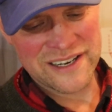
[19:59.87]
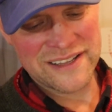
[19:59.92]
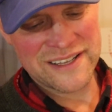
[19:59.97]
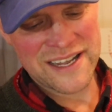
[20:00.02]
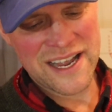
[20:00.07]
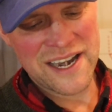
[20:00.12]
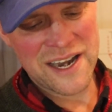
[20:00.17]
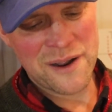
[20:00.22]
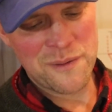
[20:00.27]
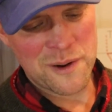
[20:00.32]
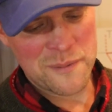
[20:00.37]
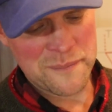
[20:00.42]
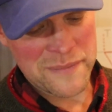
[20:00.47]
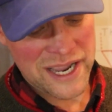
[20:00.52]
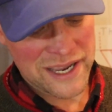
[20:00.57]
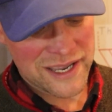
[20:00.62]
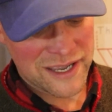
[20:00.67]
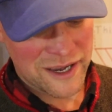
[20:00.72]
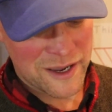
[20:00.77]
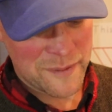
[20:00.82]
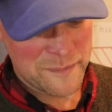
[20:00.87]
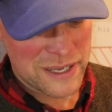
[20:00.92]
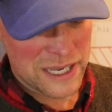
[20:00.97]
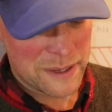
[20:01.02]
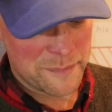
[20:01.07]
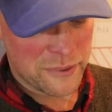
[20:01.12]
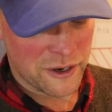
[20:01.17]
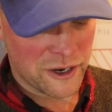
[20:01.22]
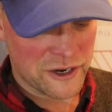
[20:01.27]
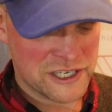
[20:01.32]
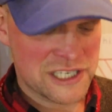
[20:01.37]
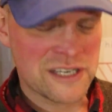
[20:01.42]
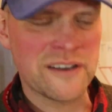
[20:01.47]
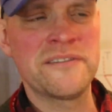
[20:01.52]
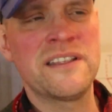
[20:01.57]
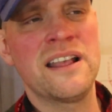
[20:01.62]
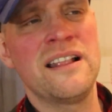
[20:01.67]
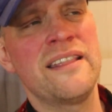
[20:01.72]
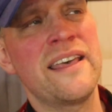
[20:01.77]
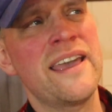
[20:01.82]
And then they were making a big point
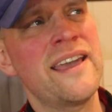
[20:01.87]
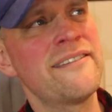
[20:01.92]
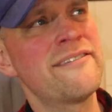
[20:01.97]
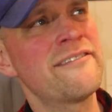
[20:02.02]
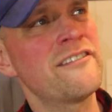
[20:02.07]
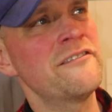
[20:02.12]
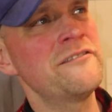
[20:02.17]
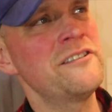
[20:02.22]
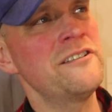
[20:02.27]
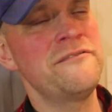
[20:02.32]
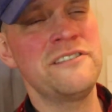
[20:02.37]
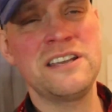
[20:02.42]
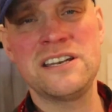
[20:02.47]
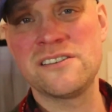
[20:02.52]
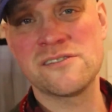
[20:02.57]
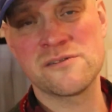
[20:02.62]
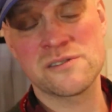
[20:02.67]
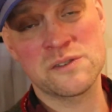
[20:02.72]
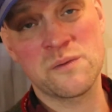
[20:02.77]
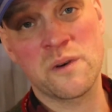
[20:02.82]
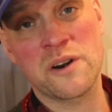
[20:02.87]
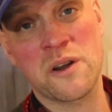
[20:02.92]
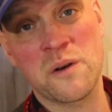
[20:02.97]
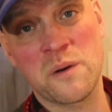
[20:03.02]
of the length of the videos were